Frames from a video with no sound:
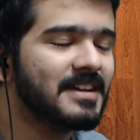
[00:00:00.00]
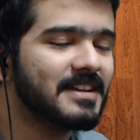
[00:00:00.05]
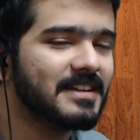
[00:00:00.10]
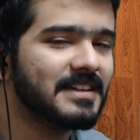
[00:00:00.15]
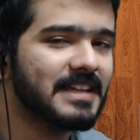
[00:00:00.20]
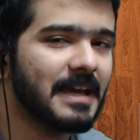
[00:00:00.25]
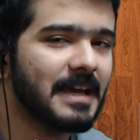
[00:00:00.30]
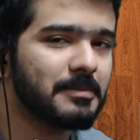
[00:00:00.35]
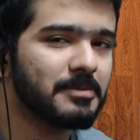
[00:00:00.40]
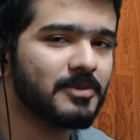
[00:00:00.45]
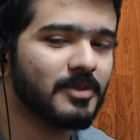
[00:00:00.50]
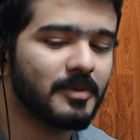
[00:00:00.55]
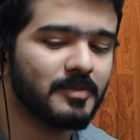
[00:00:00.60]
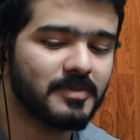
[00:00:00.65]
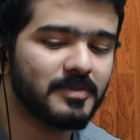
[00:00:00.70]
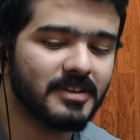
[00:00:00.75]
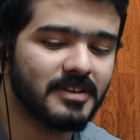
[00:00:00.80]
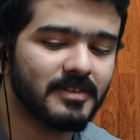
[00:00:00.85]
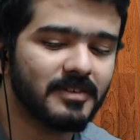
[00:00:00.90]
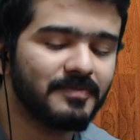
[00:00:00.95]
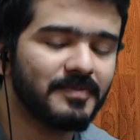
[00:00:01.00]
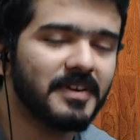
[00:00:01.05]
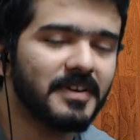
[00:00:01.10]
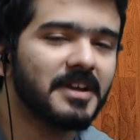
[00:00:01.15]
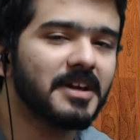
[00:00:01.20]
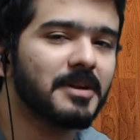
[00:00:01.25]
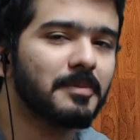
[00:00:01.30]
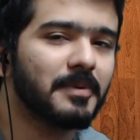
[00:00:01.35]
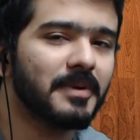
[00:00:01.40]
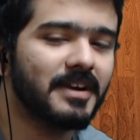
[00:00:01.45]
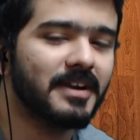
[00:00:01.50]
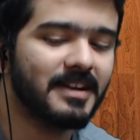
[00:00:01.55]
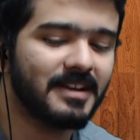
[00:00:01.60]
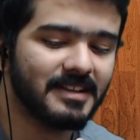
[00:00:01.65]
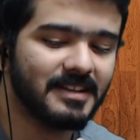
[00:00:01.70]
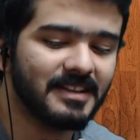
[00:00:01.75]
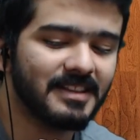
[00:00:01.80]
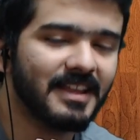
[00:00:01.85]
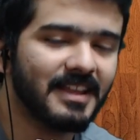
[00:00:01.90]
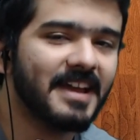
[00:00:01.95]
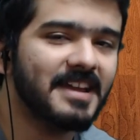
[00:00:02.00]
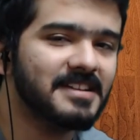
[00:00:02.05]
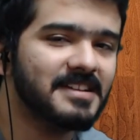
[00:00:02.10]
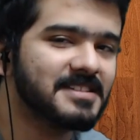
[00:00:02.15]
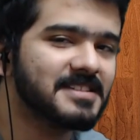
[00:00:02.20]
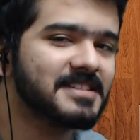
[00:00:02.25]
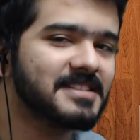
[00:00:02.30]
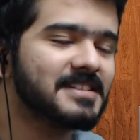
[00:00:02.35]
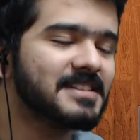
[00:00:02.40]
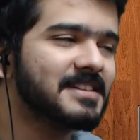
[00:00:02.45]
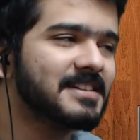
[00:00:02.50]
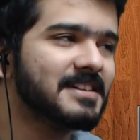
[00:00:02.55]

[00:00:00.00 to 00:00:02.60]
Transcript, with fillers: depth of the fingerprint lines.